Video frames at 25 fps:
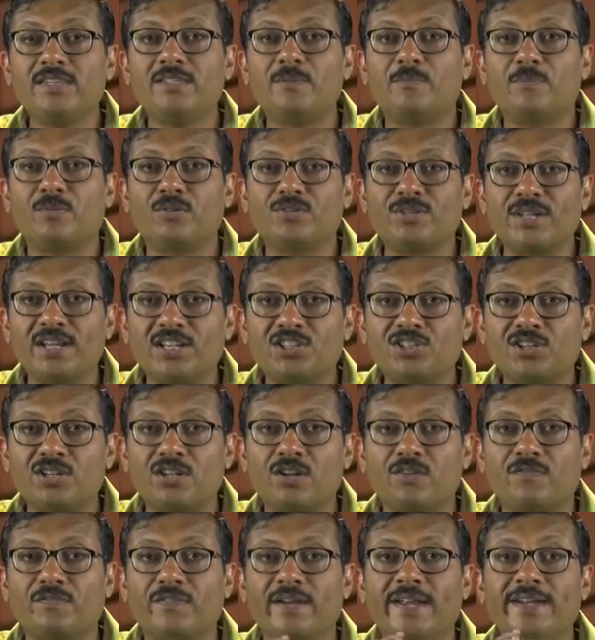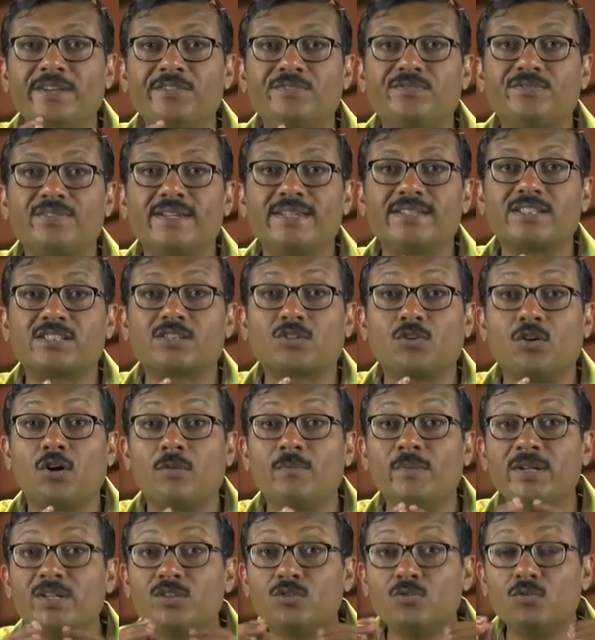the protection of interest
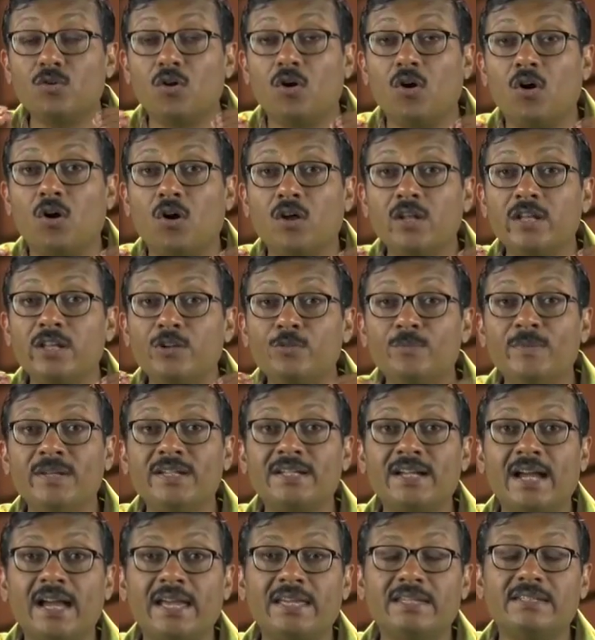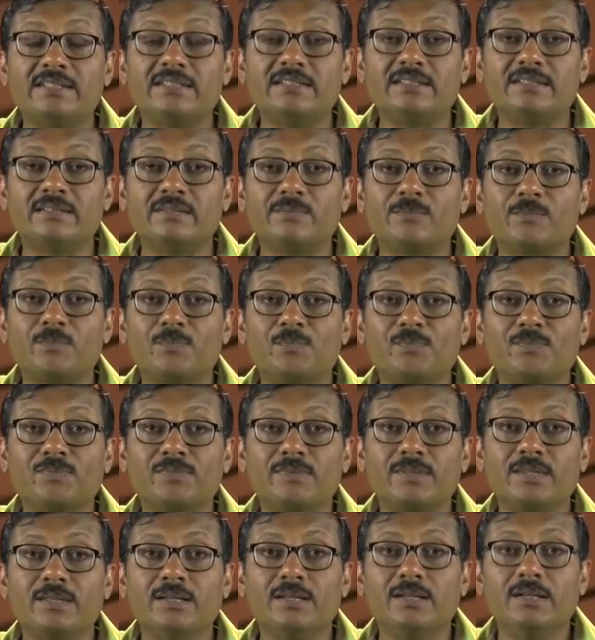common to all humankind.
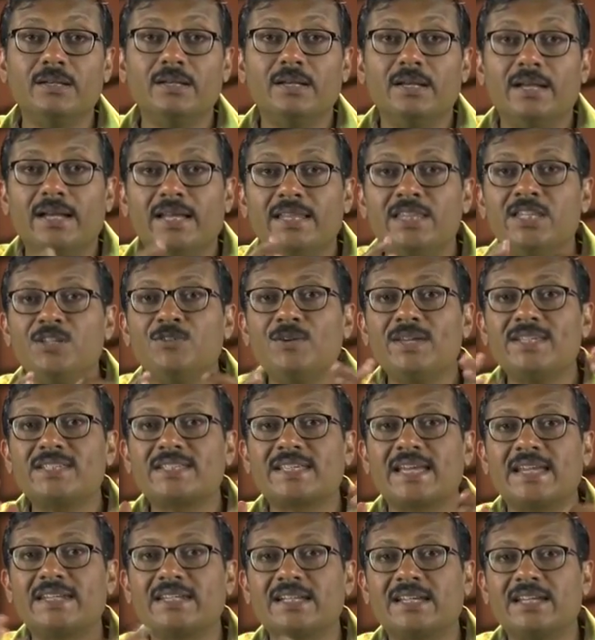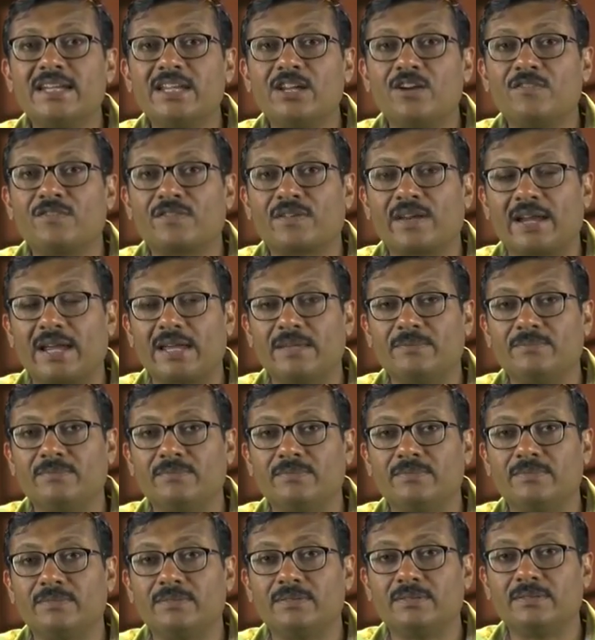Newest category of crime,
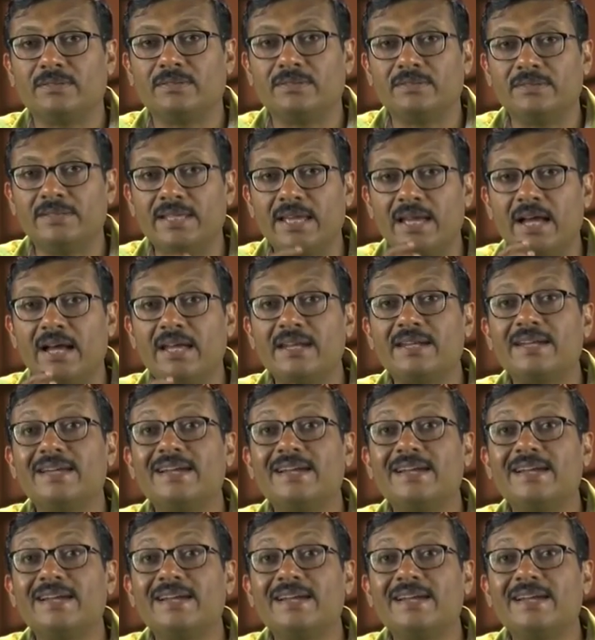they are